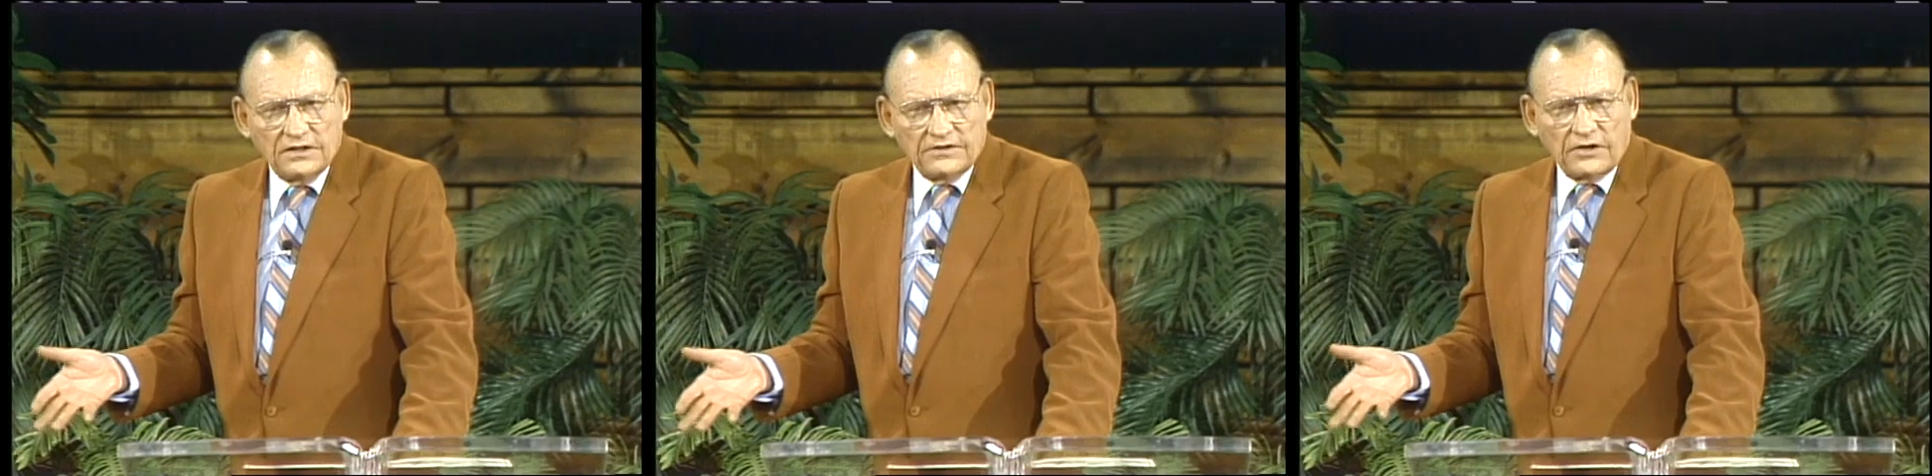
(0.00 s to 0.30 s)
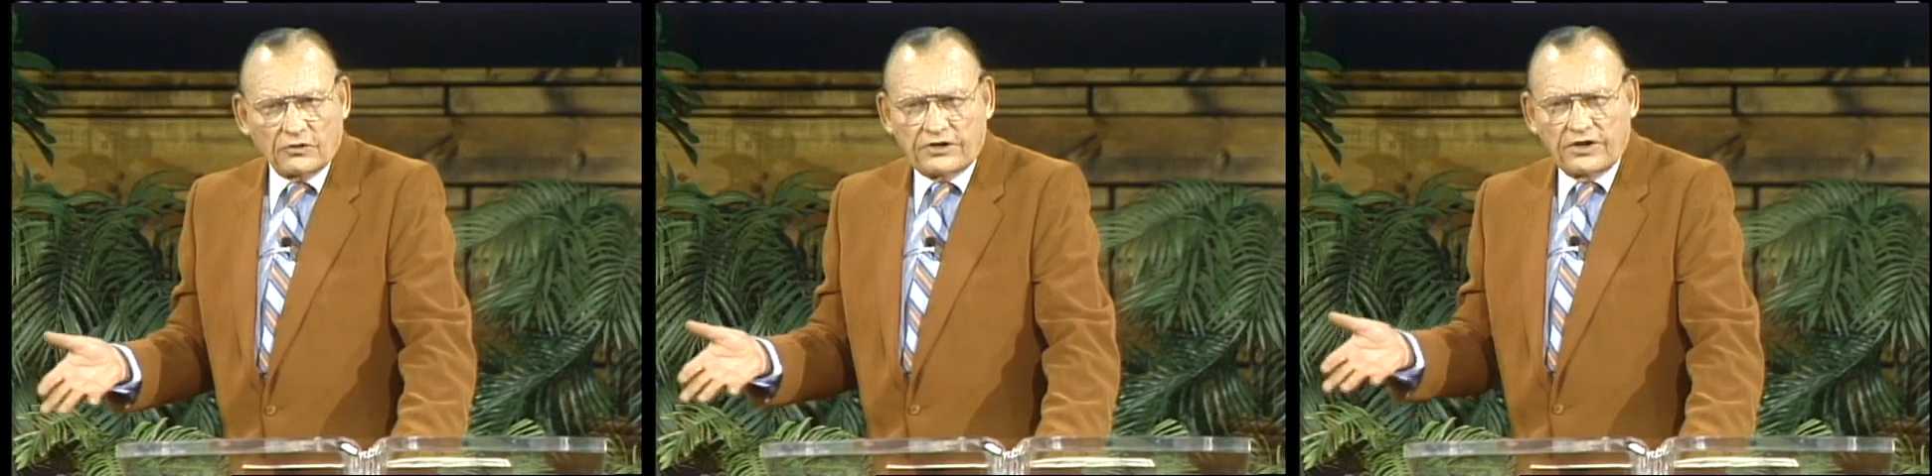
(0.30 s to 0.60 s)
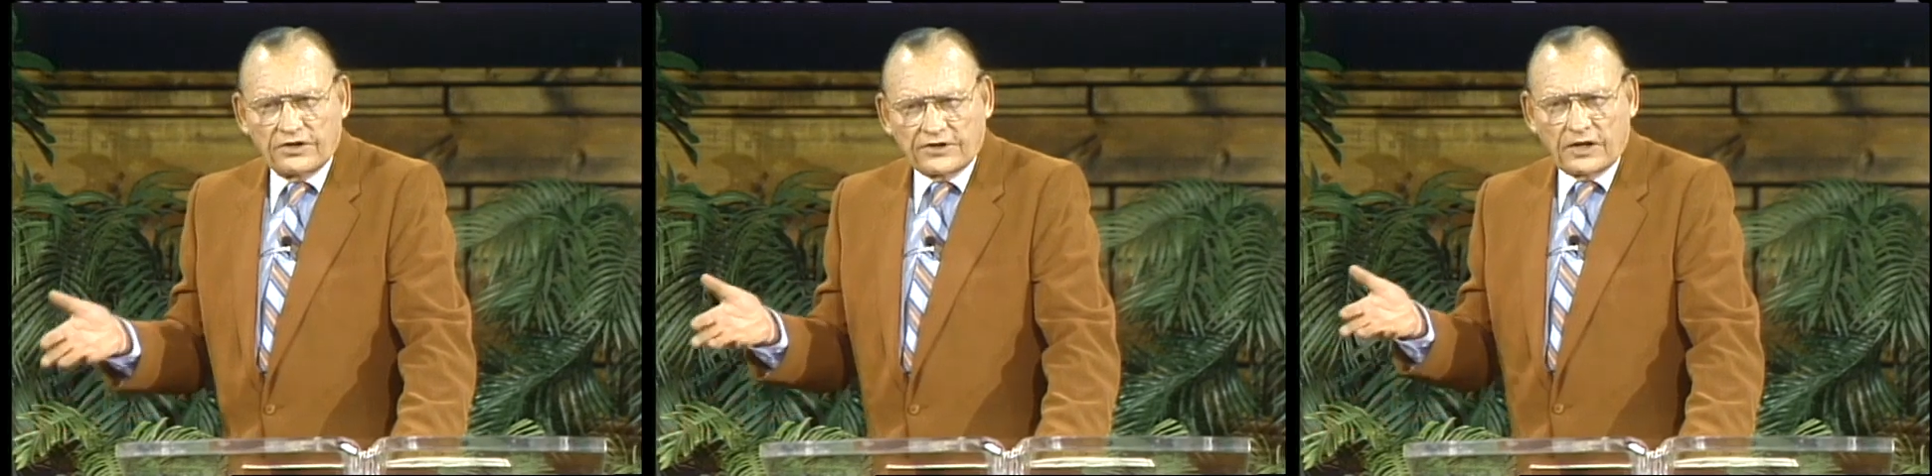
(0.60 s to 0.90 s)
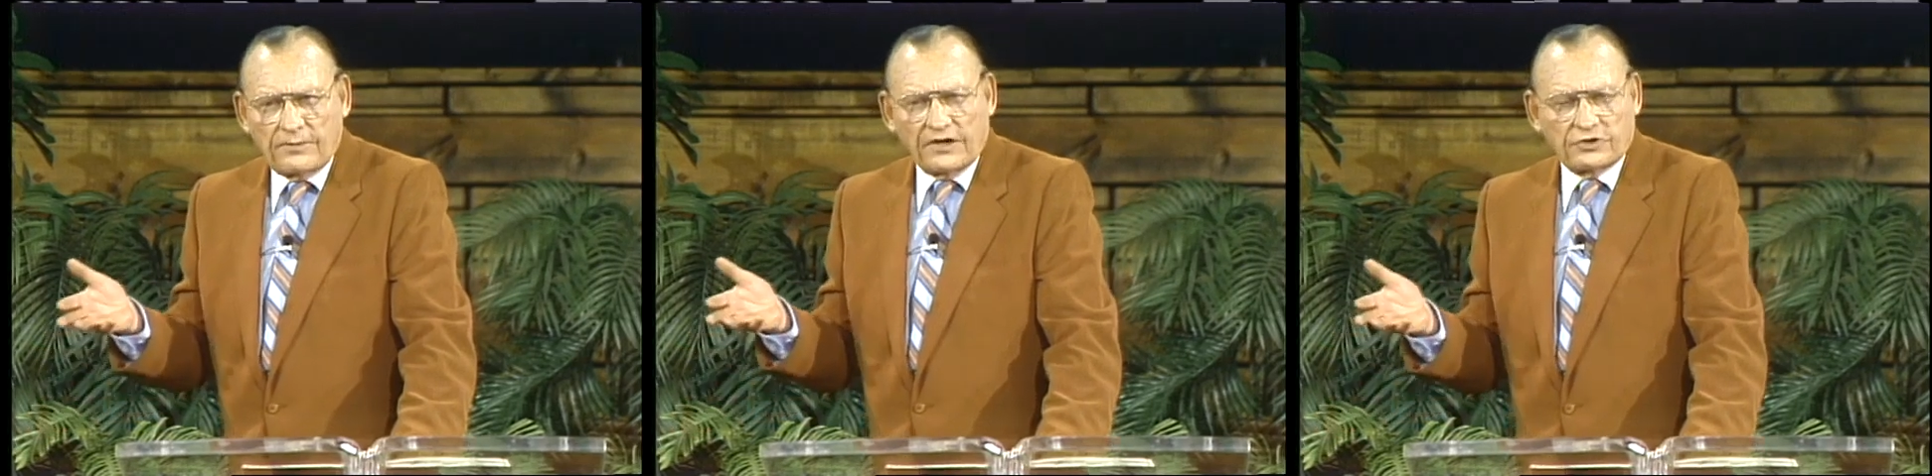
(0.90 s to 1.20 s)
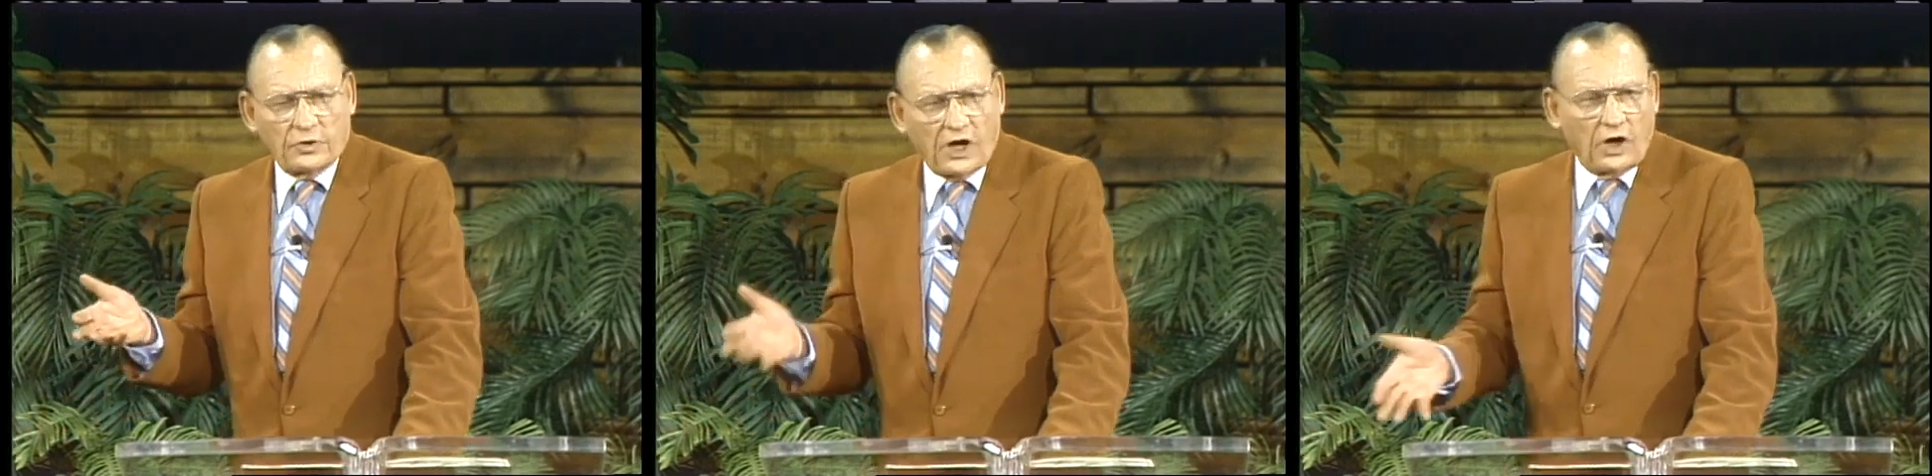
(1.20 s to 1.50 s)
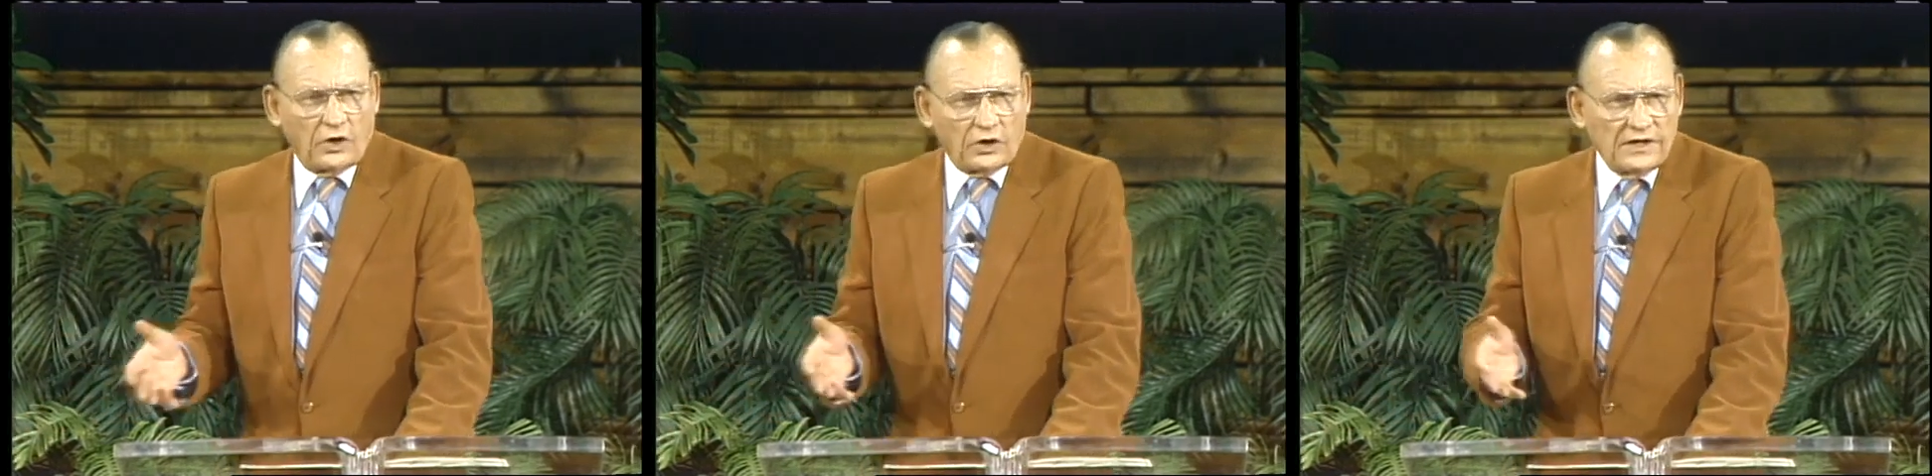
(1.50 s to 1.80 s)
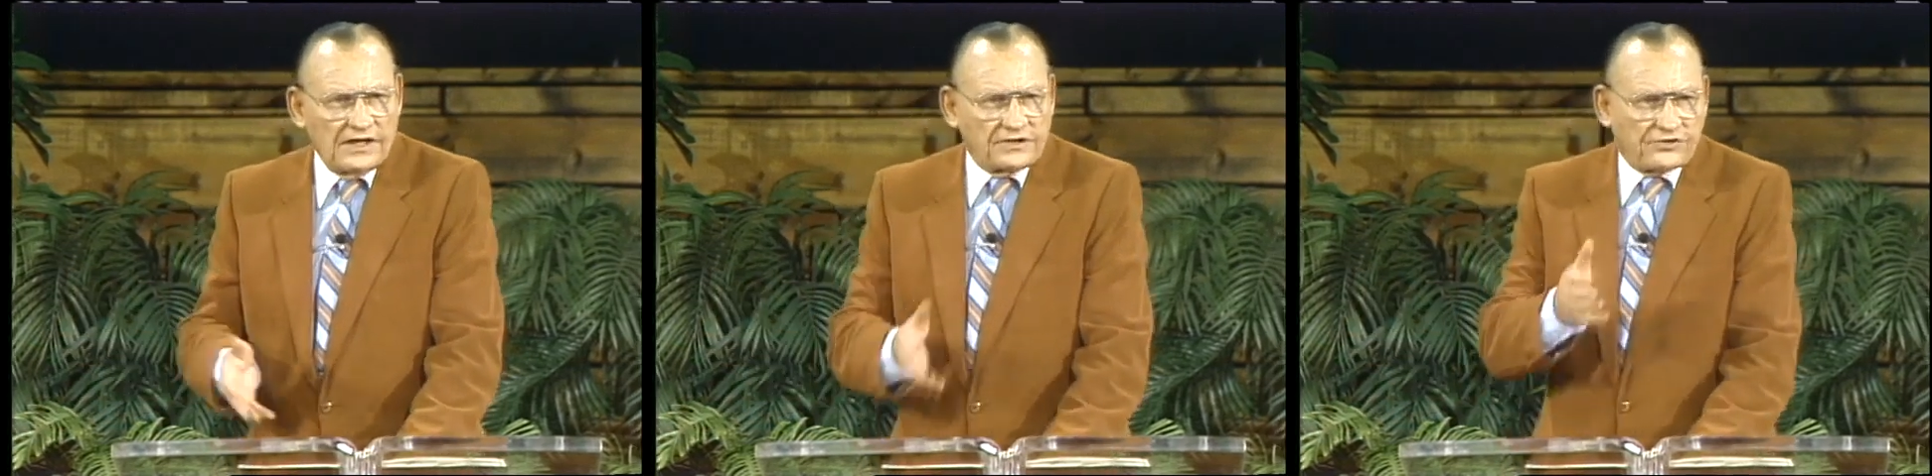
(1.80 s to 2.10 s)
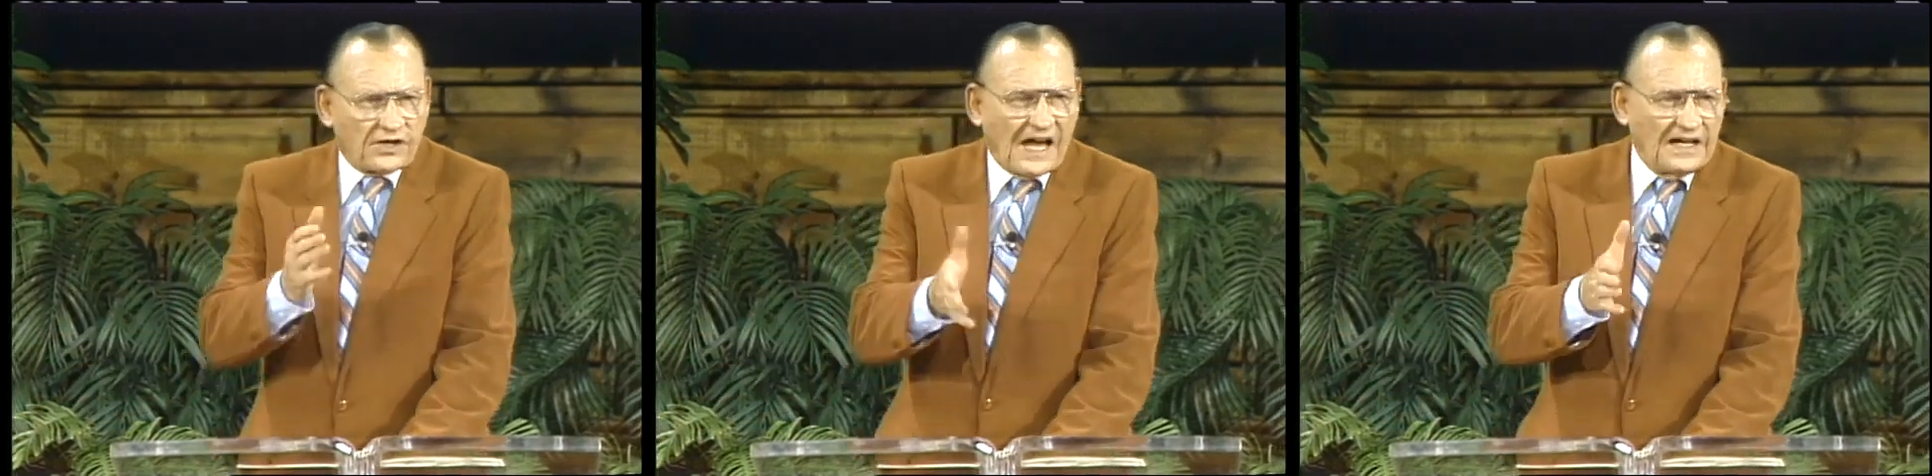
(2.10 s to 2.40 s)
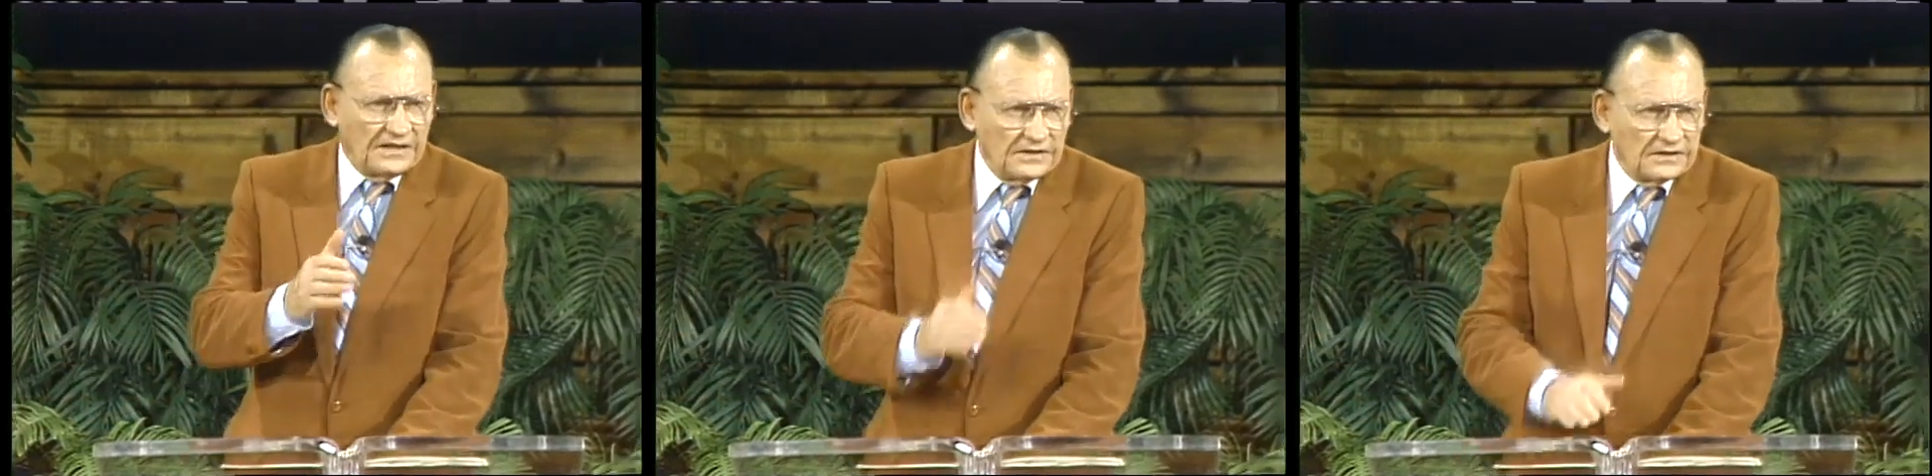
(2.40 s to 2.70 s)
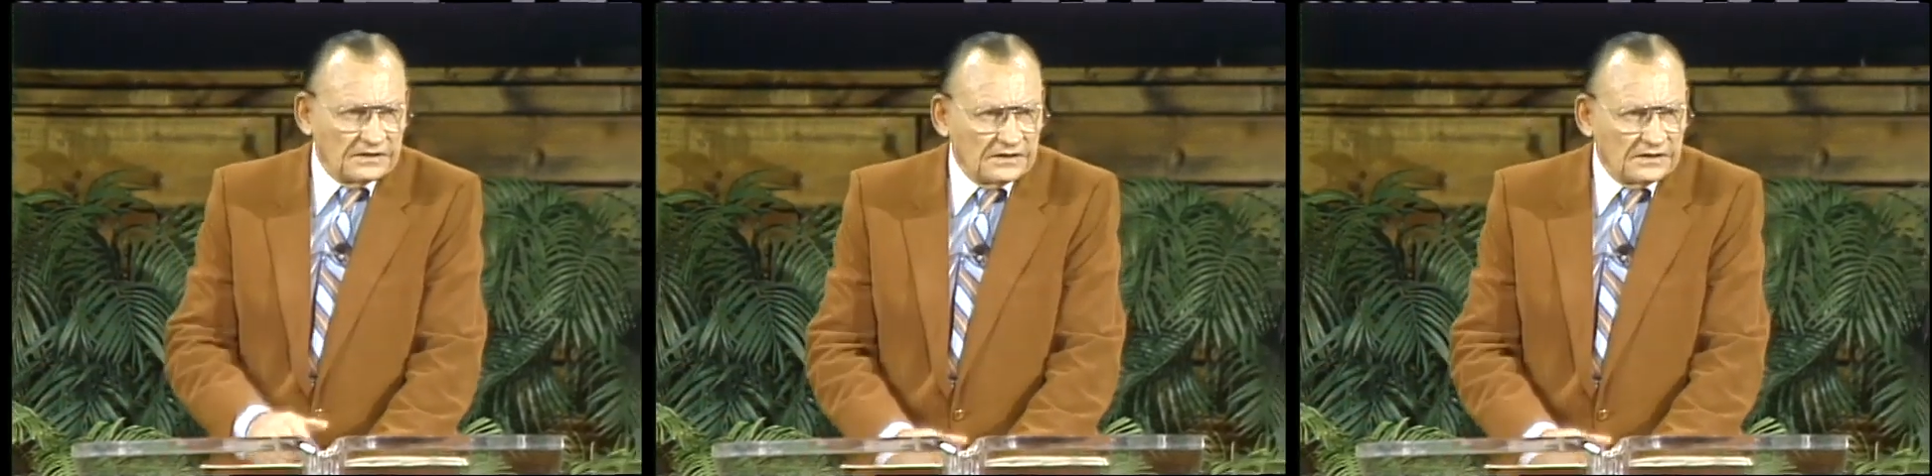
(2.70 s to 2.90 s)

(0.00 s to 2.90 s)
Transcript: They don't care anything about you at all. It's the gain.